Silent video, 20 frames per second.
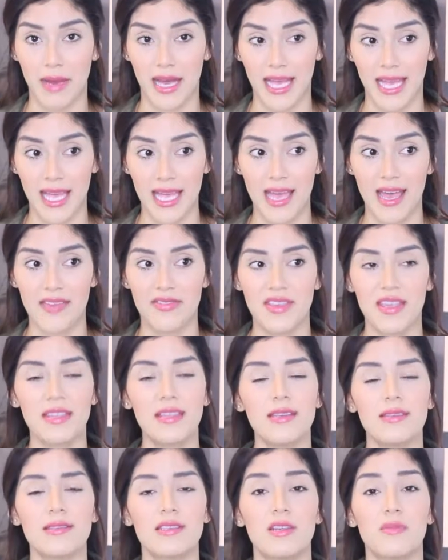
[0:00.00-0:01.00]
buy it. I think
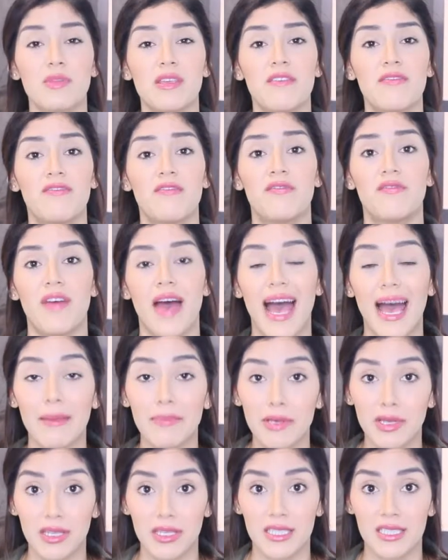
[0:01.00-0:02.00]
that it's going to be
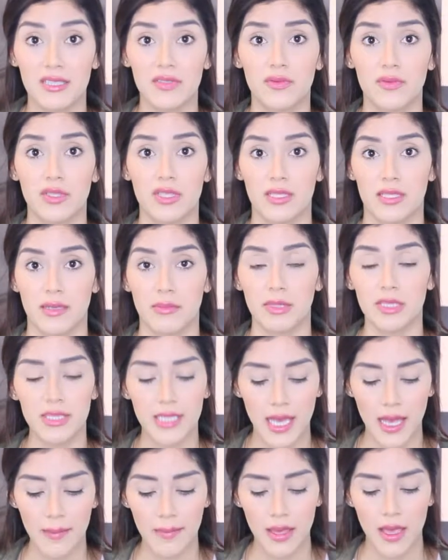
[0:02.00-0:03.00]
fabulous for the
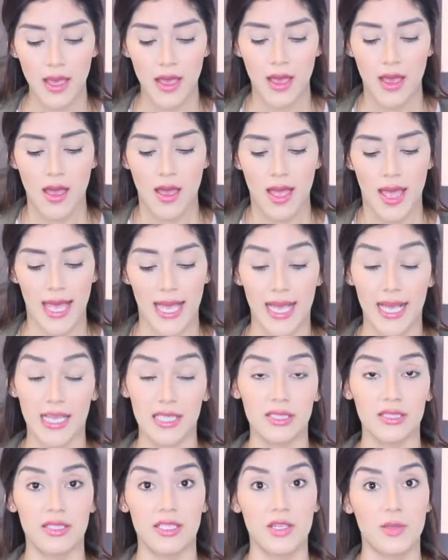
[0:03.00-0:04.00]
summertime
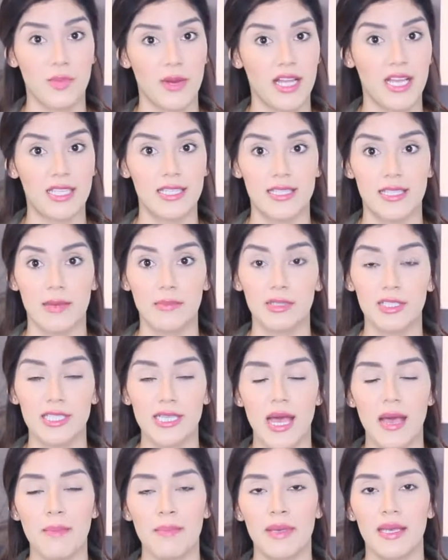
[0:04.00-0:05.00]
and the spring and
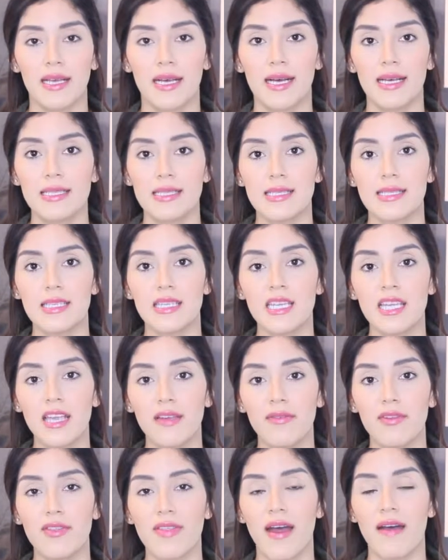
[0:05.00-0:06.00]
summertime because it's going to
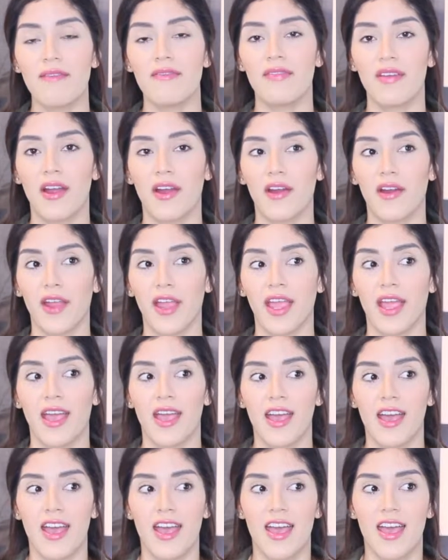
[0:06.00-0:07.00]
give you that very,
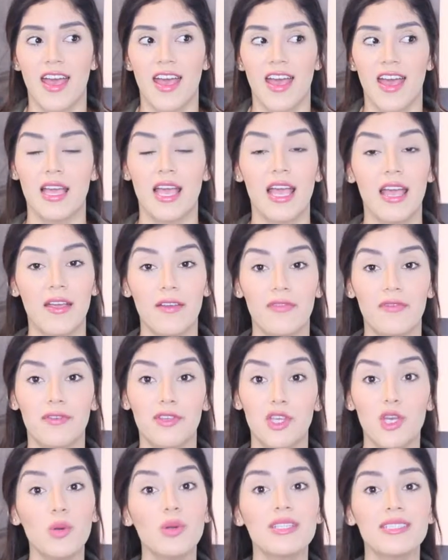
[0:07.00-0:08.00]
if
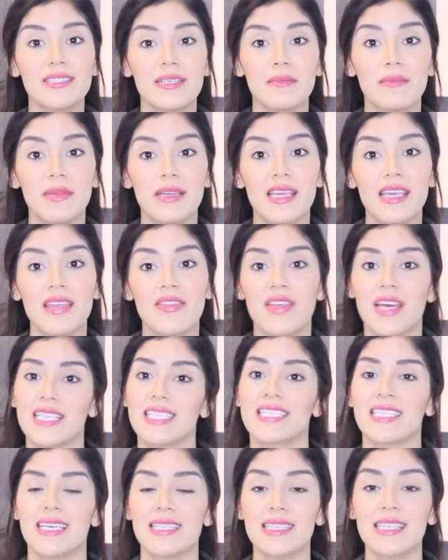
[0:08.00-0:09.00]
you are somebody
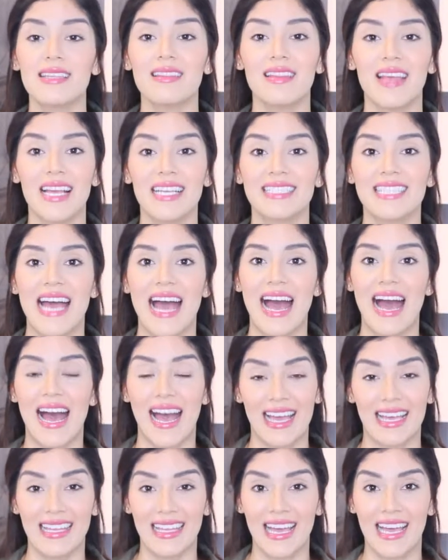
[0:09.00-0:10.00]
that doesn't like to
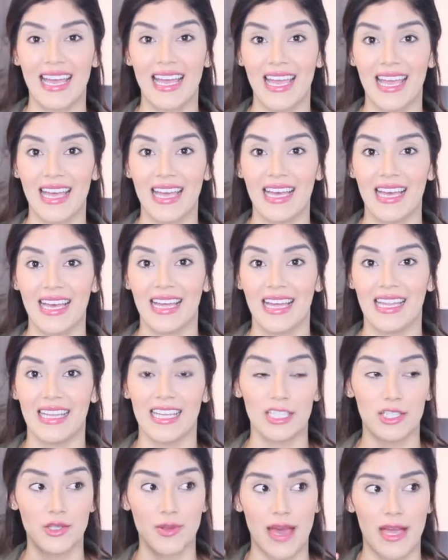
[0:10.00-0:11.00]
highlight
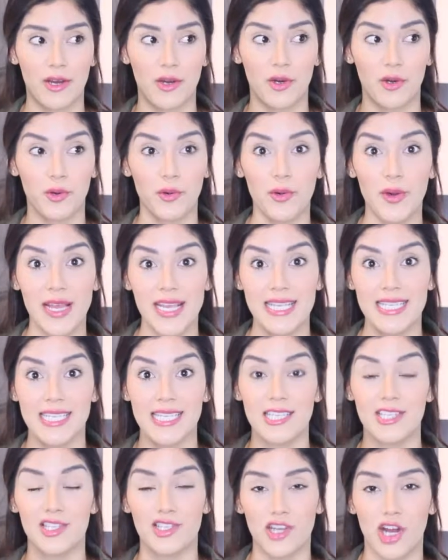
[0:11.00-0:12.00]
like do that
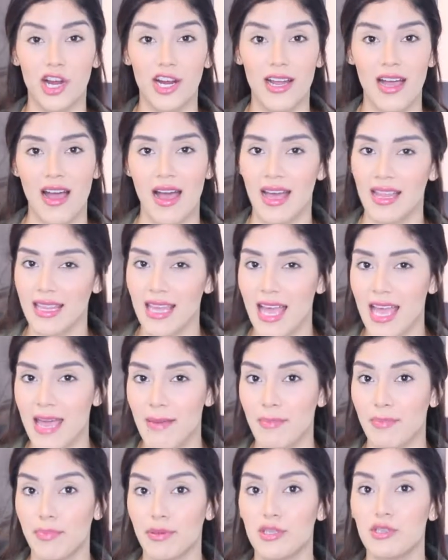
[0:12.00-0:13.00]
crazy stark
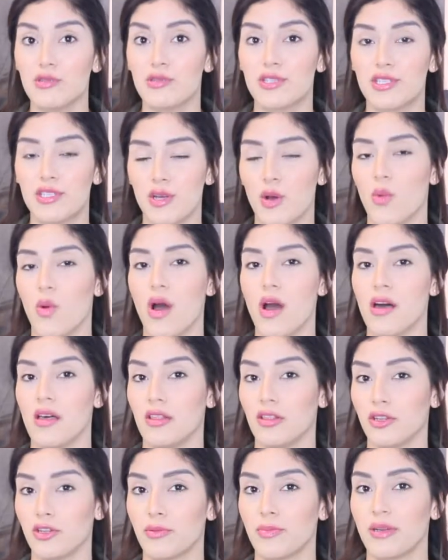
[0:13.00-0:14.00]
highlight, but you still want
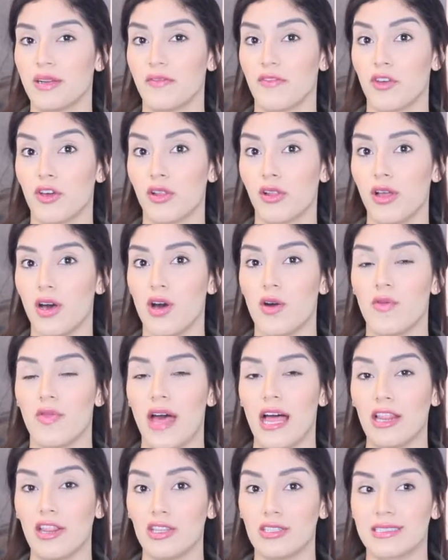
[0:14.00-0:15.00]
a little bit of the glow
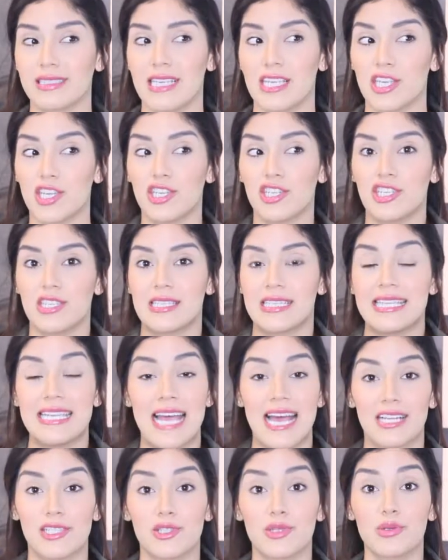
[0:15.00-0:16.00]
that looks like you're just
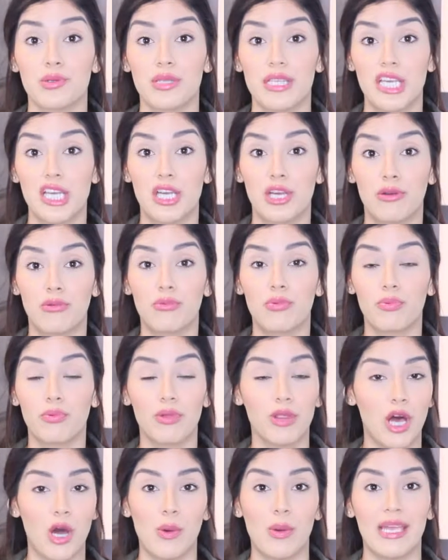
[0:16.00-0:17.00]
naturally
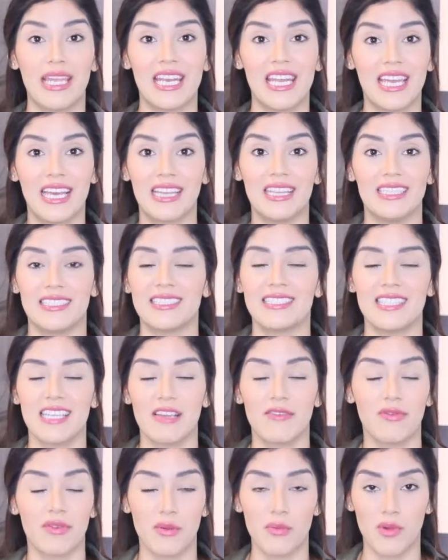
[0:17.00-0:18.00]
glowing and
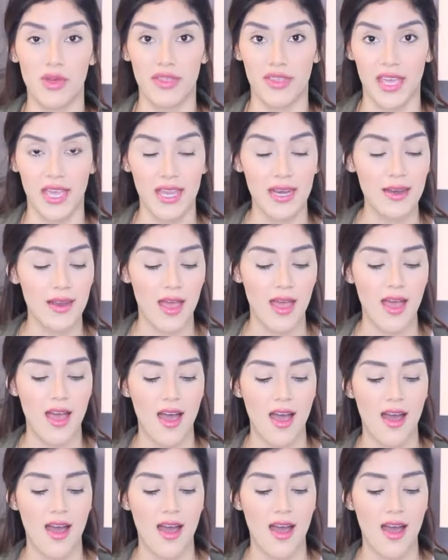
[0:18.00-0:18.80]
glistening from within,